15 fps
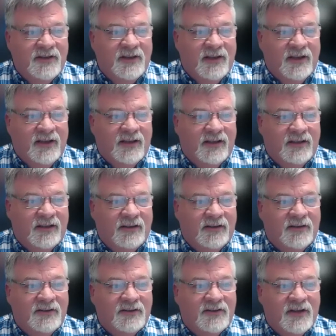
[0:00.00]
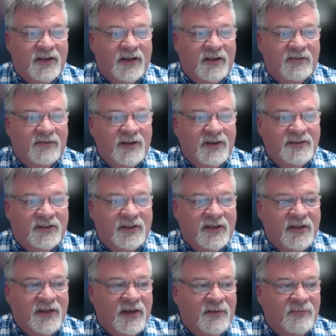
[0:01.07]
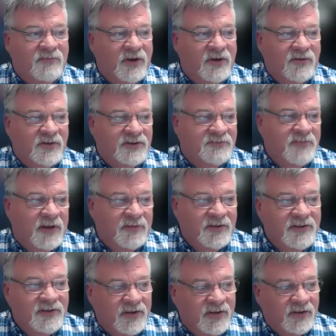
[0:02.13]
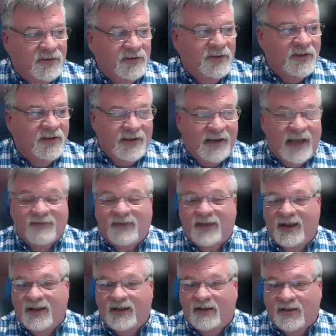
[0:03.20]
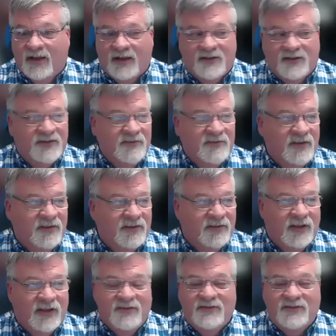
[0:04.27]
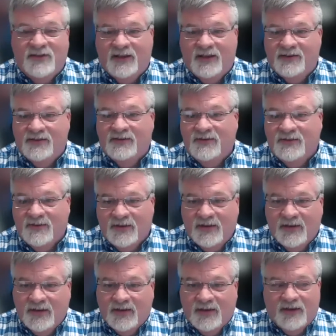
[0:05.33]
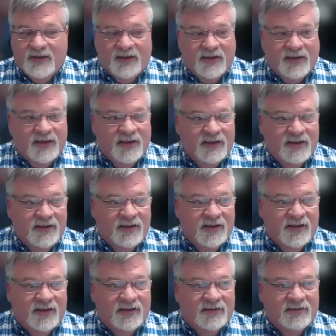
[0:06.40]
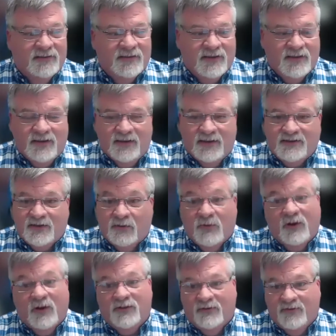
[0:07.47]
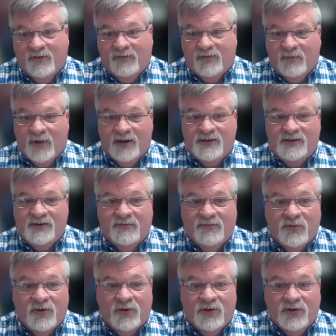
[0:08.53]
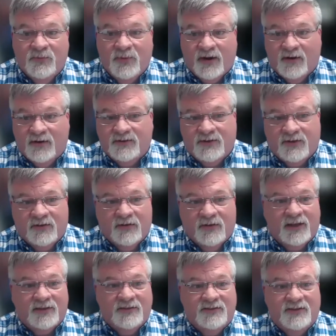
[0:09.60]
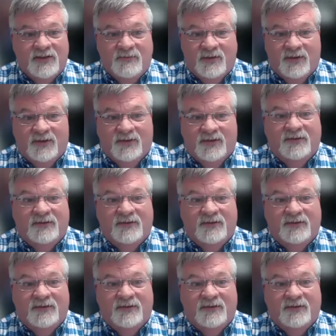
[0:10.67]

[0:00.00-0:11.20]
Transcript: And uh, recently, a book was published called Navigating Galactosemia Life Stages. And uh, it's a wealth of information for new parents to galactosemia.